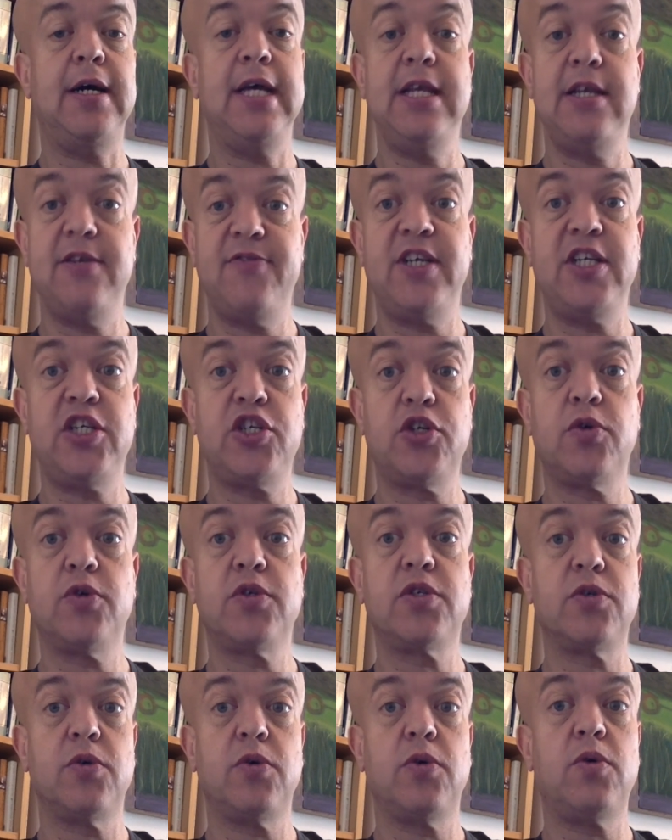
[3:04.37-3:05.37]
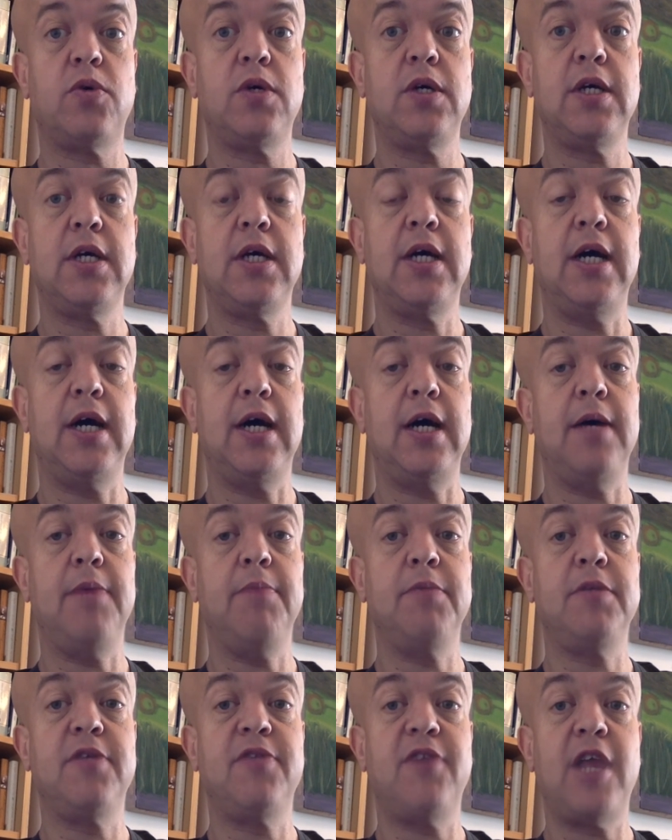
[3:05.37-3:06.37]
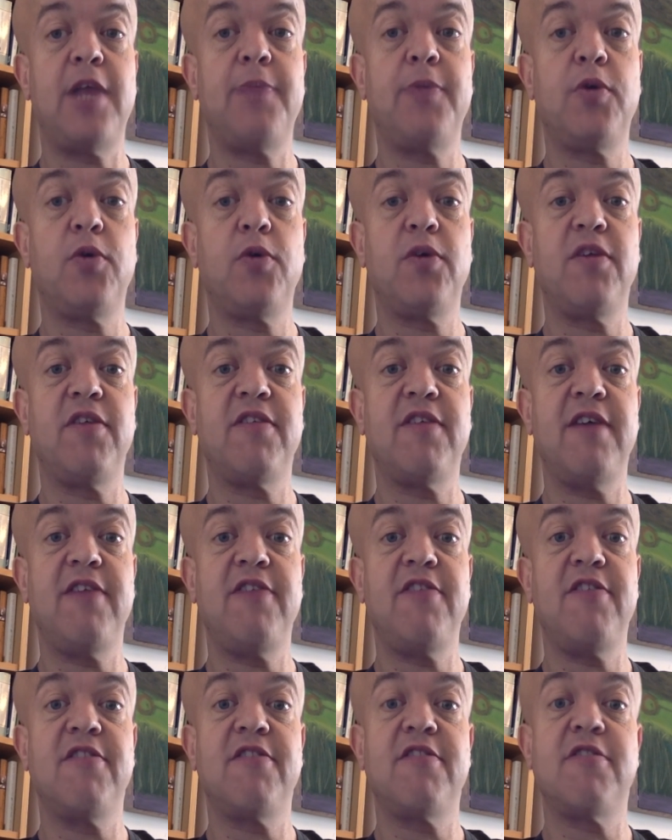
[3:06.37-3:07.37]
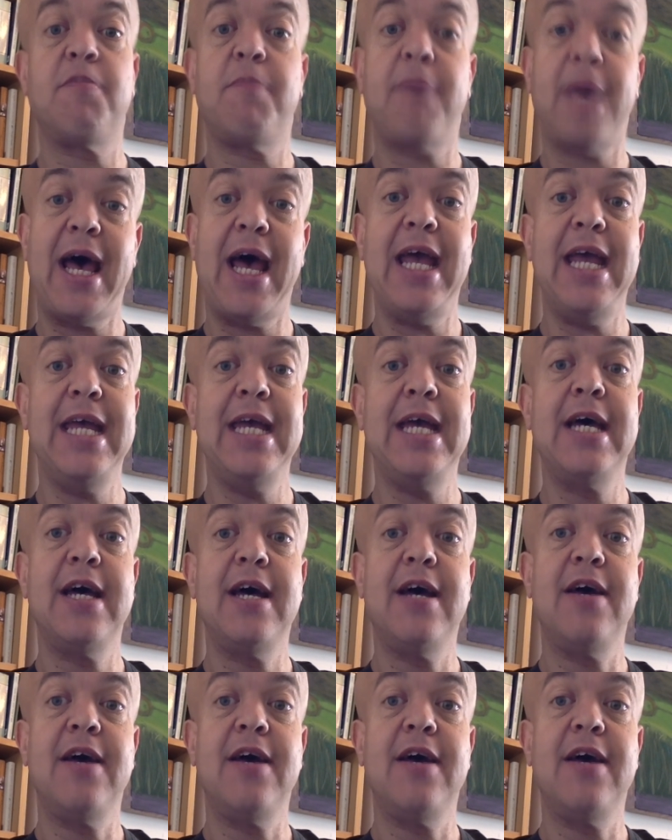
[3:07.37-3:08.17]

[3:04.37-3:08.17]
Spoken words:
individuals or development organisations to pay